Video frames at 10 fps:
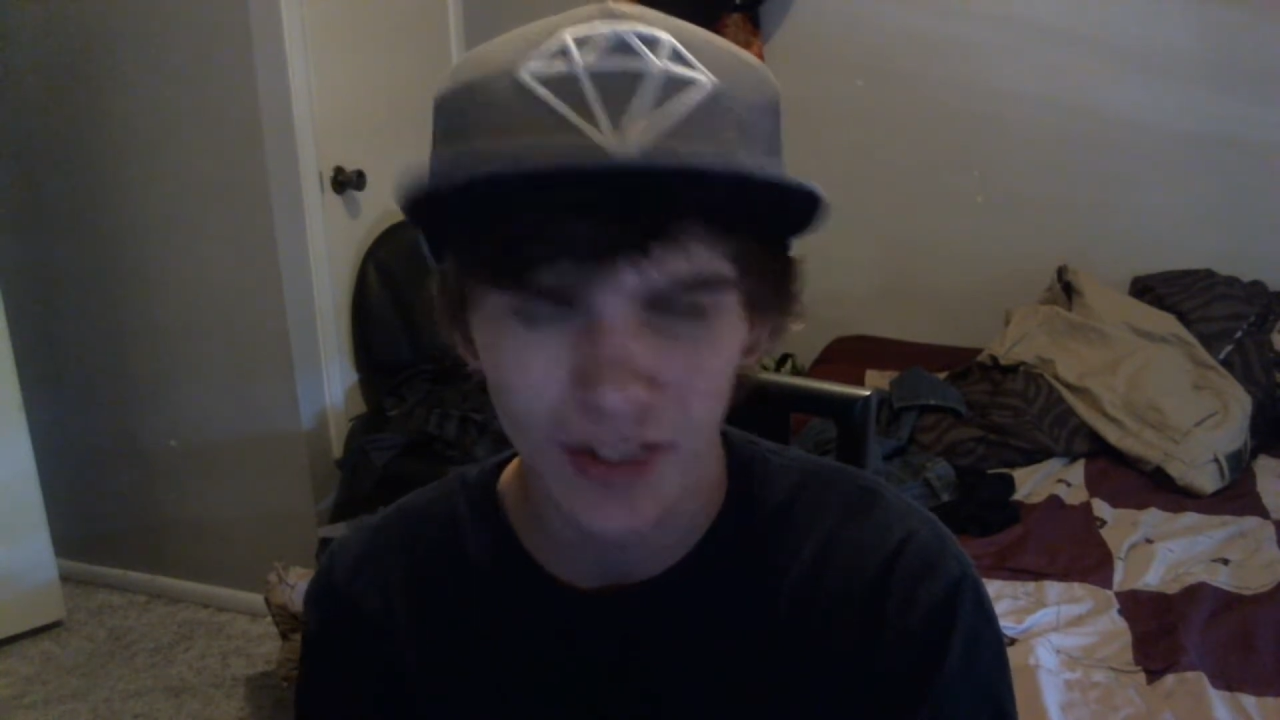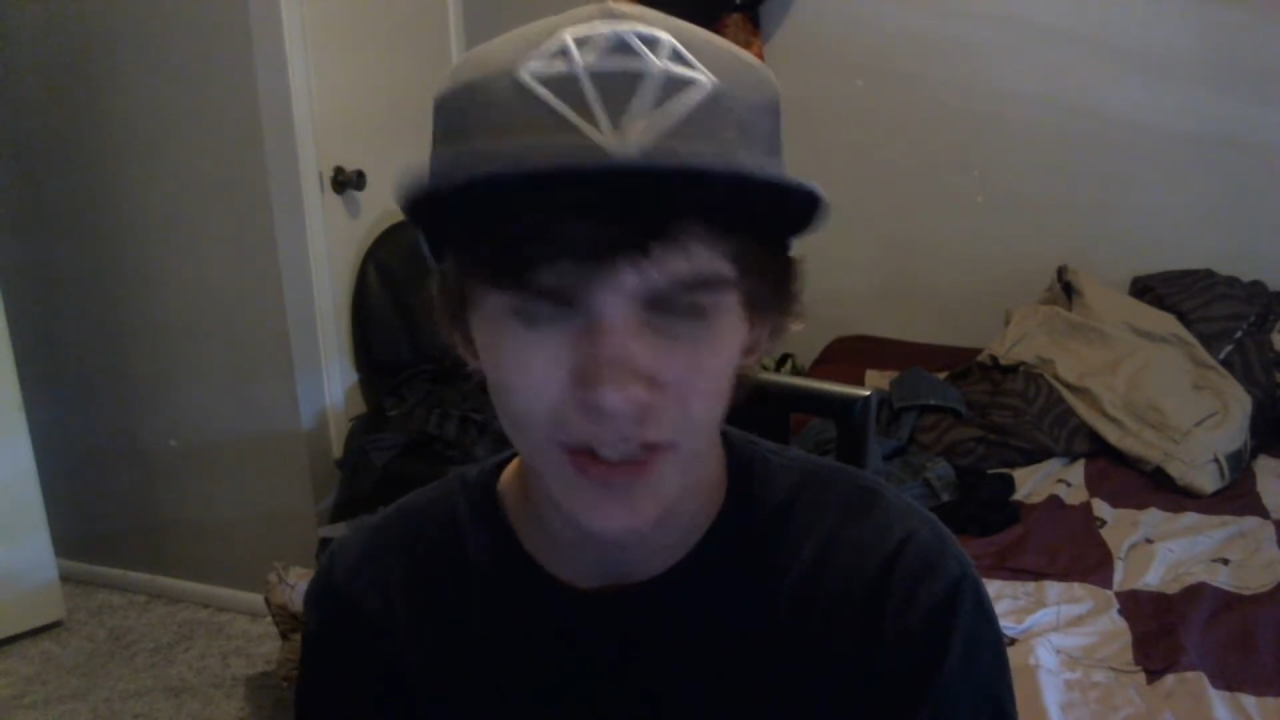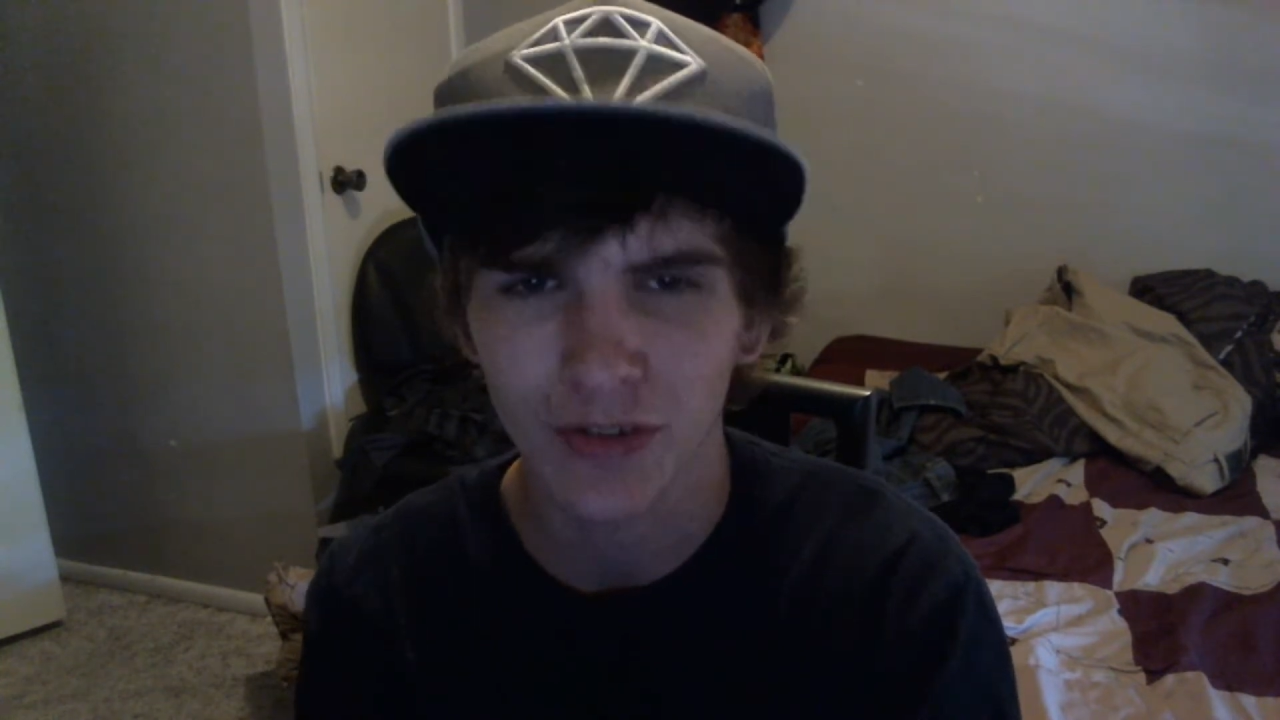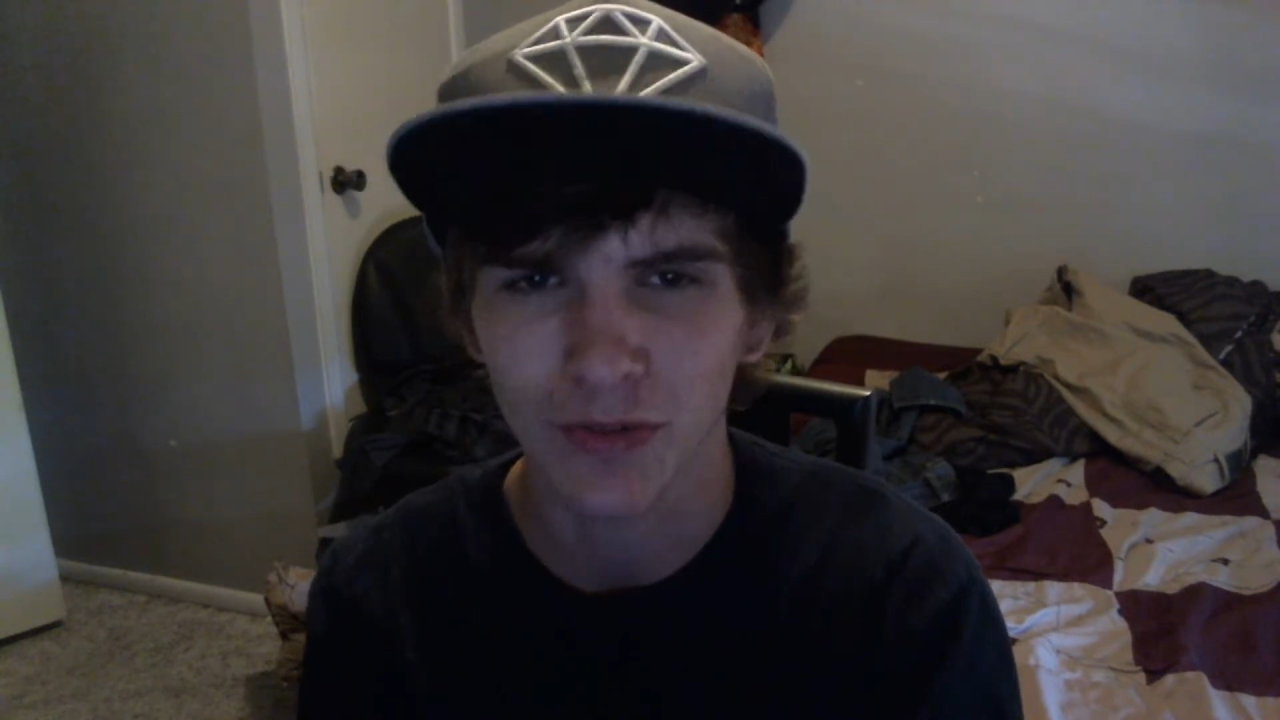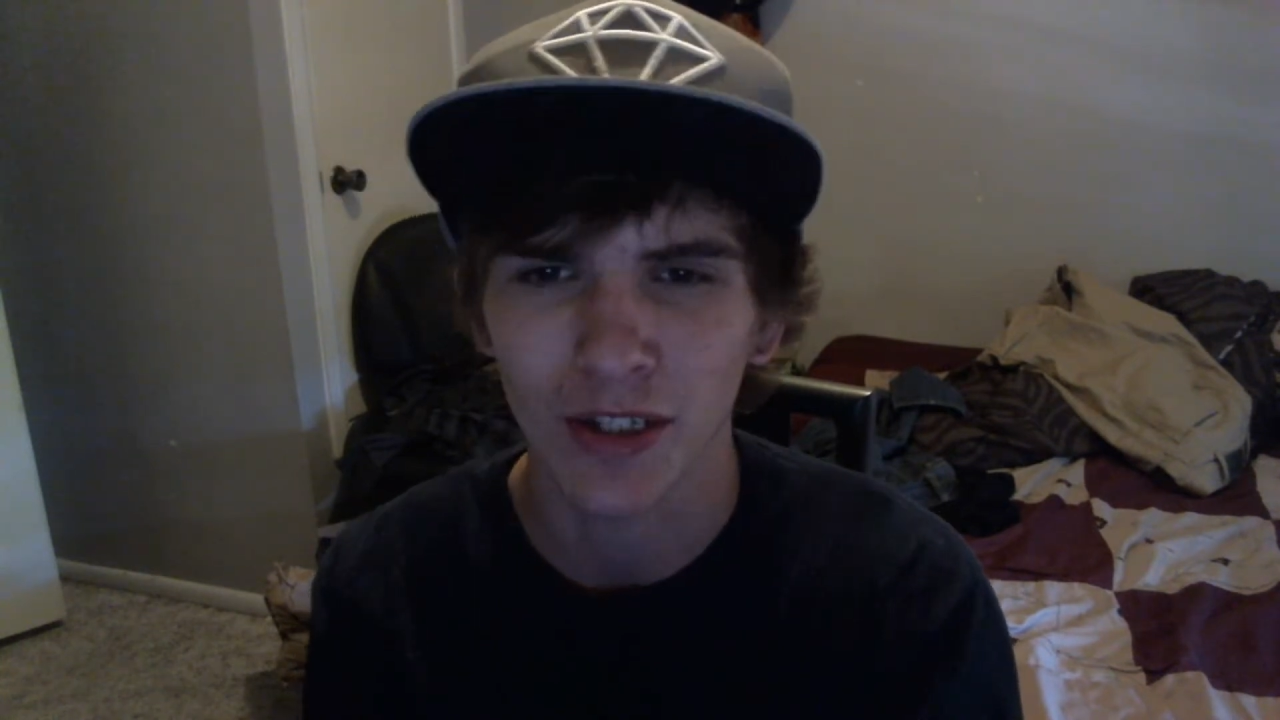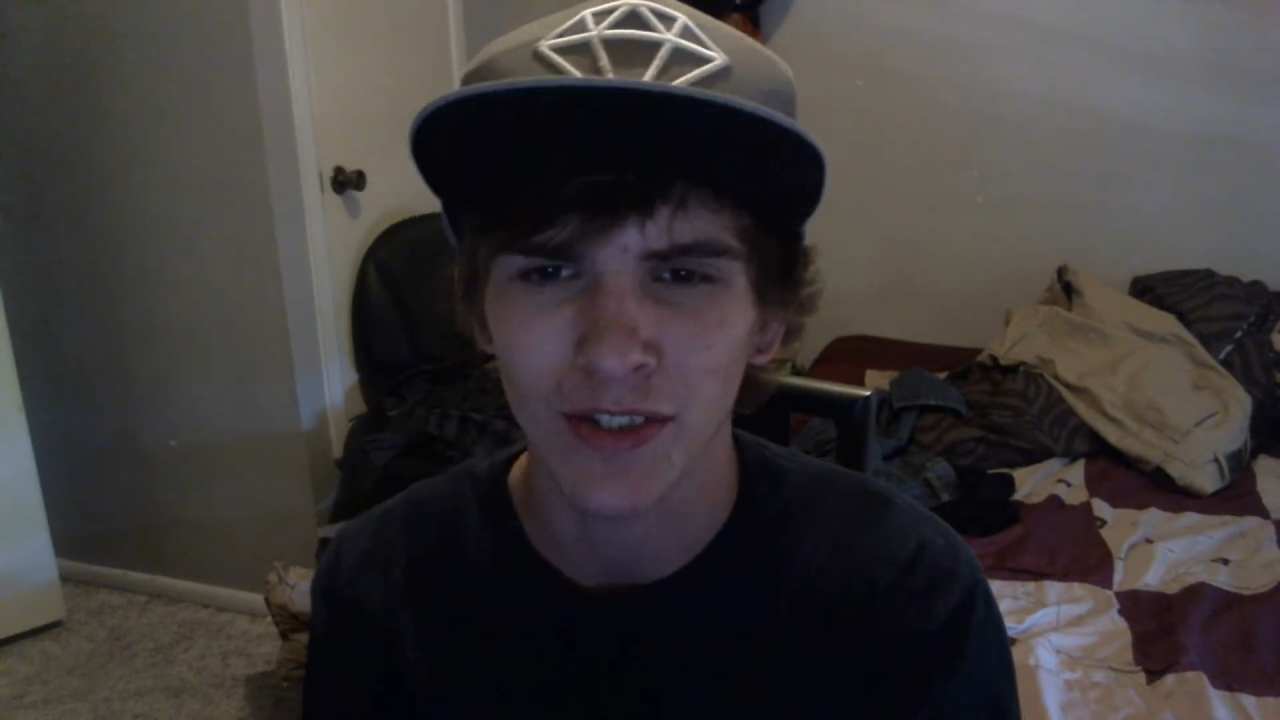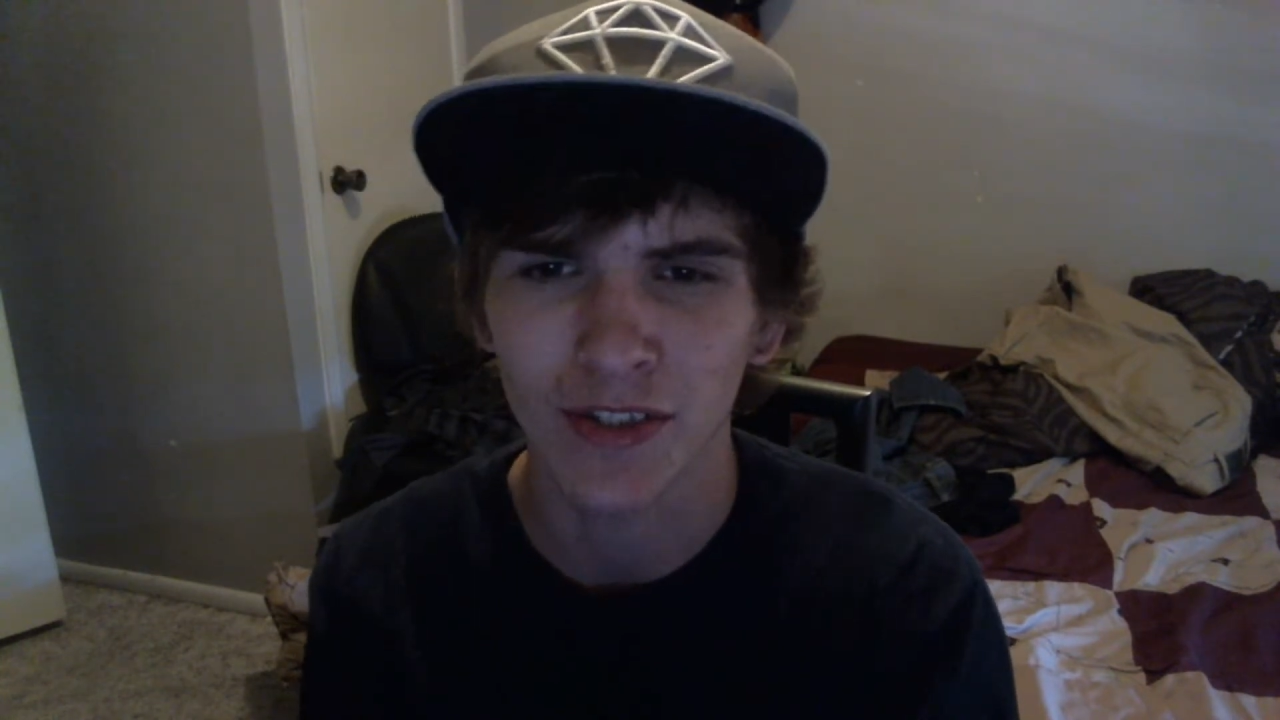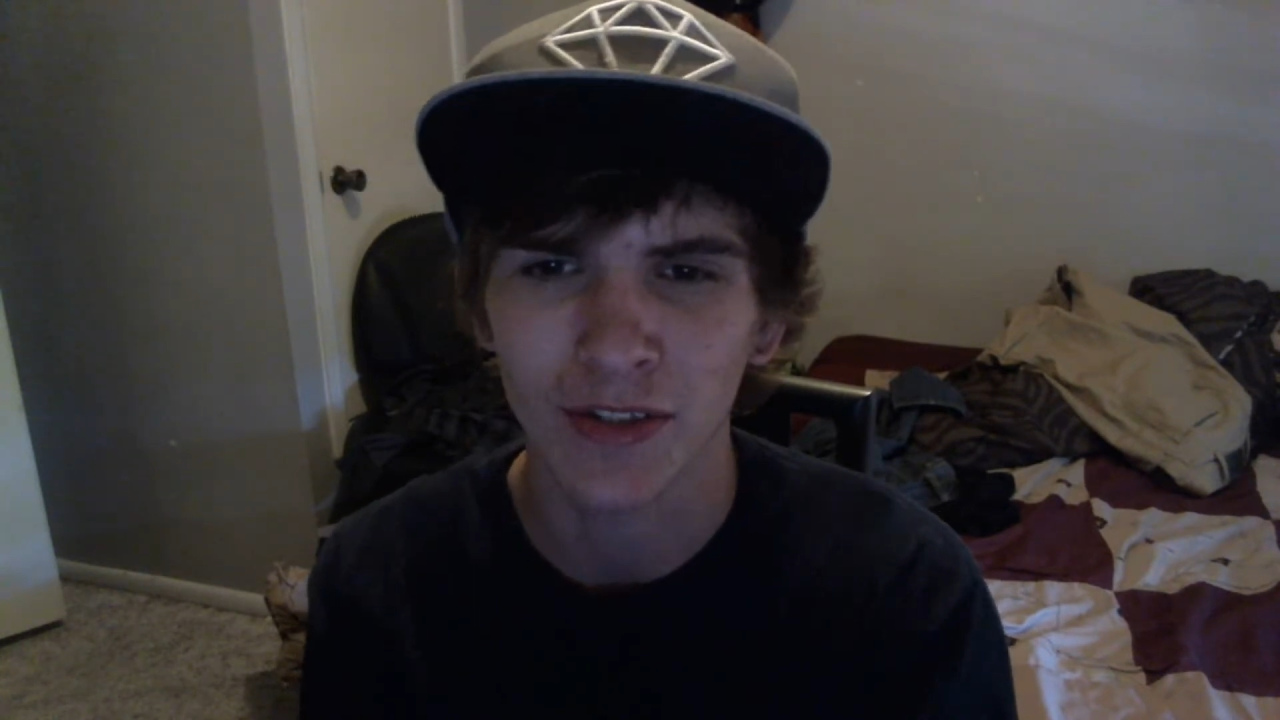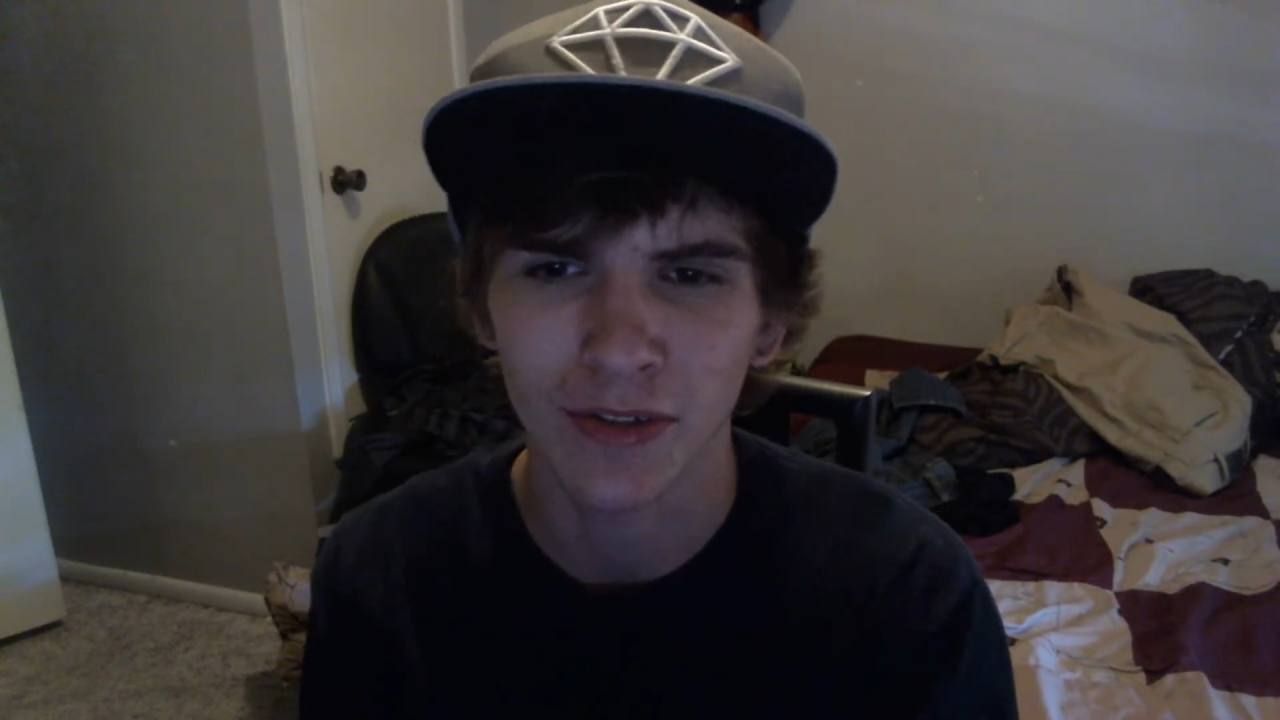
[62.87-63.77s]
use a Roxio